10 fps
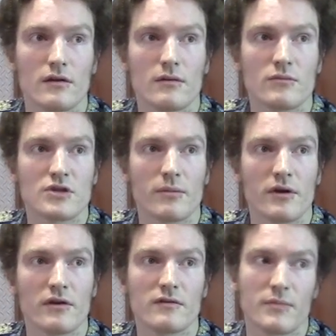in
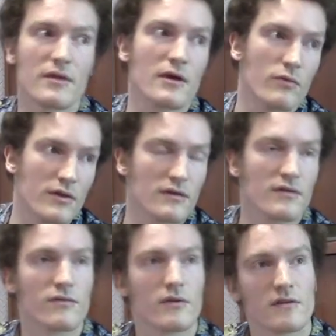Japanese, but then with a
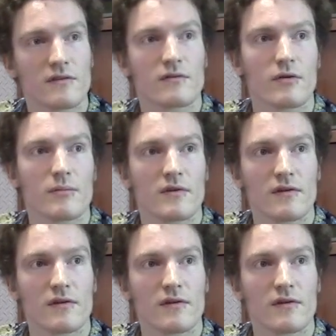different script.